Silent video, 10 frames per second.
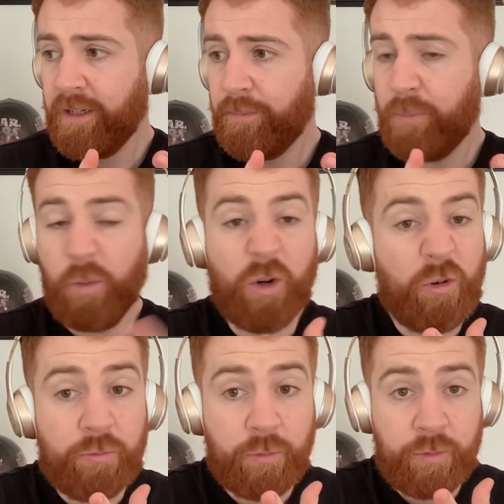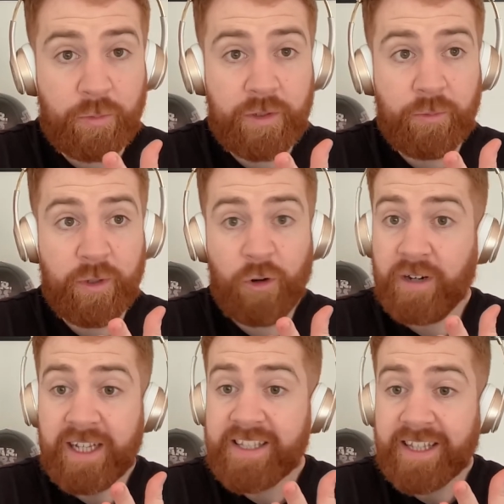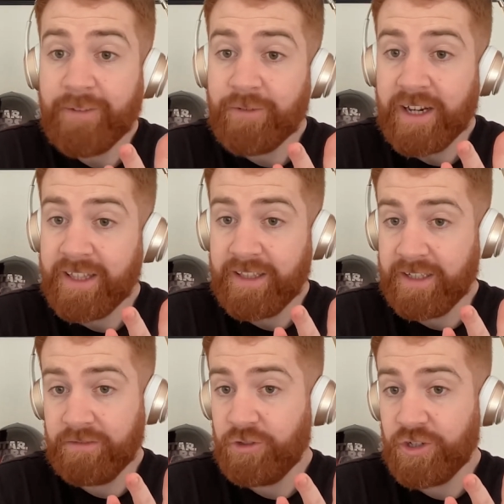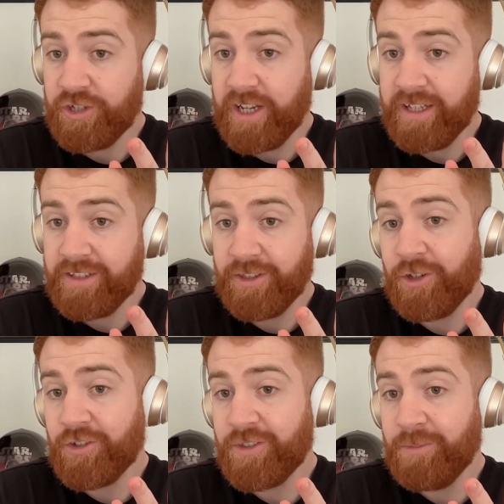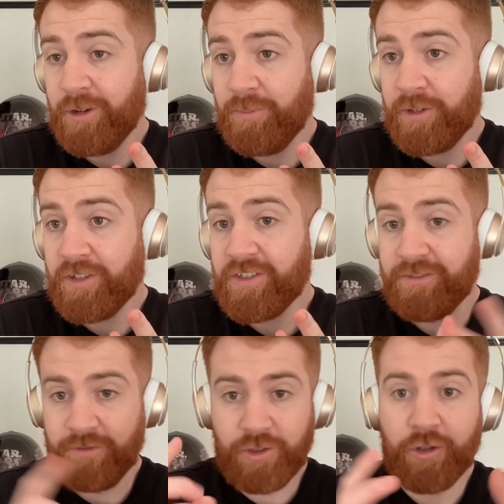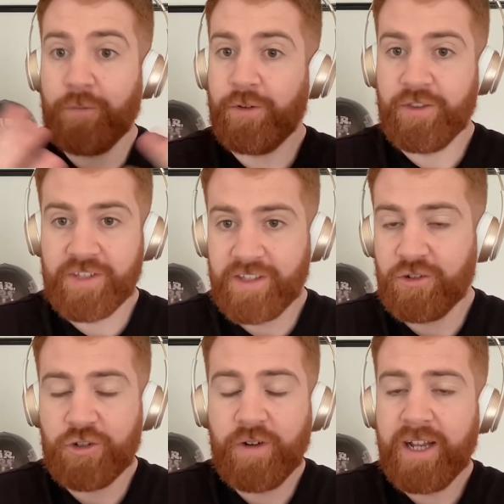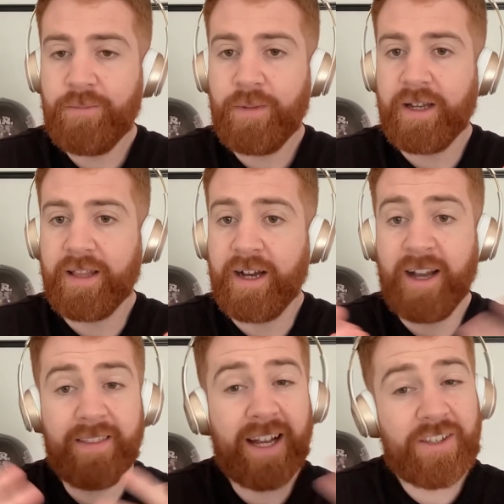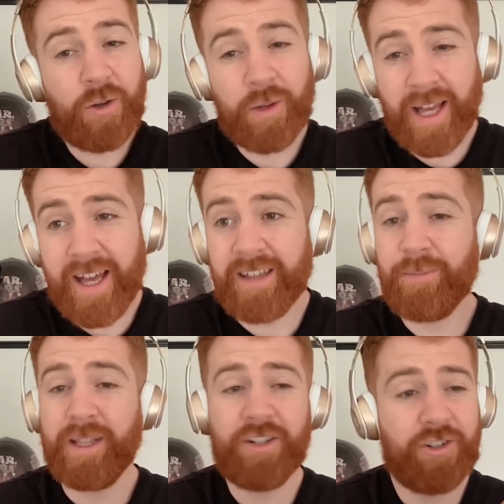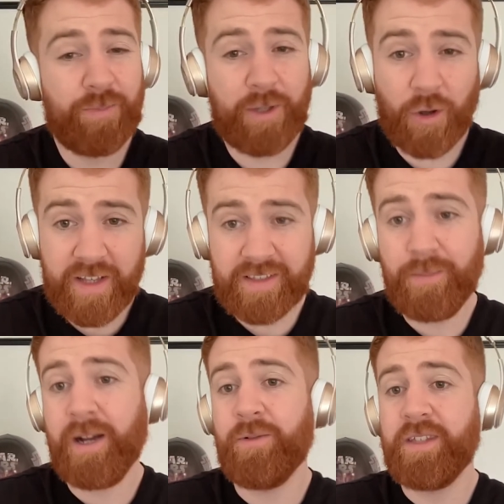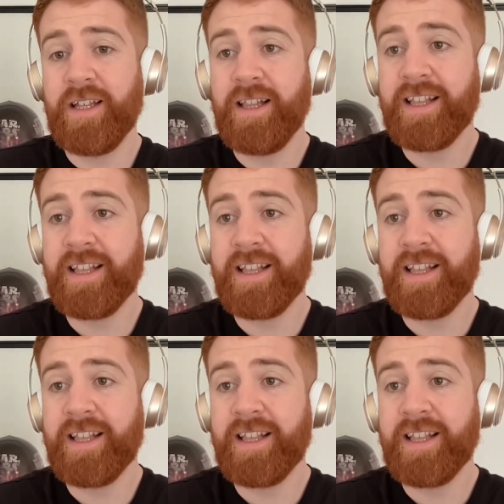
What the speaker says: but we're not releasing anything just yet to the customer because the governance is constrained by that, and that's okay. But let's just be honest about it.